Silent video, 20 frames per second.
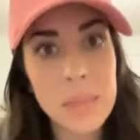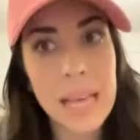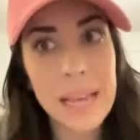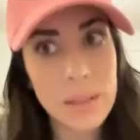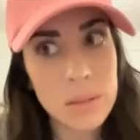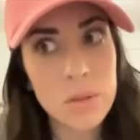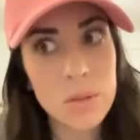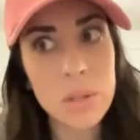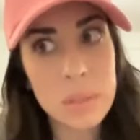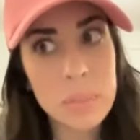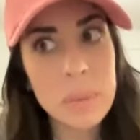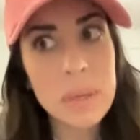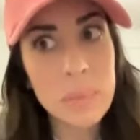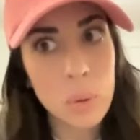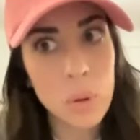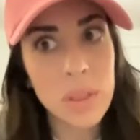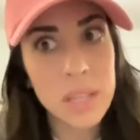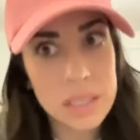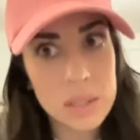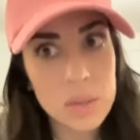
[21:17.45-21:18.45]
like 3
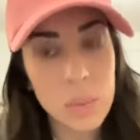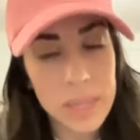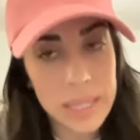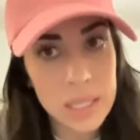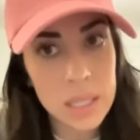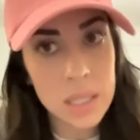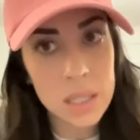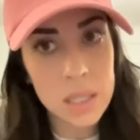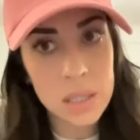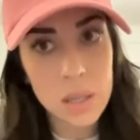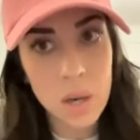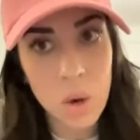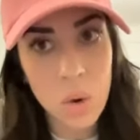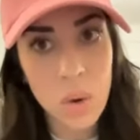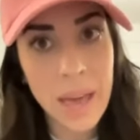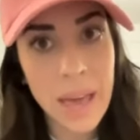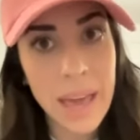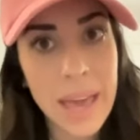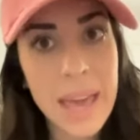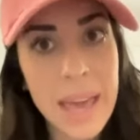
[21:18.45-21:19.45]
people this week.
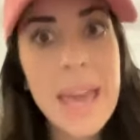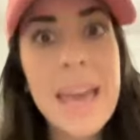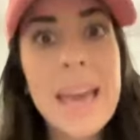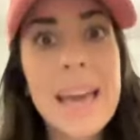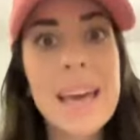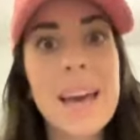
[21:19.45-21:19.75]
Okay.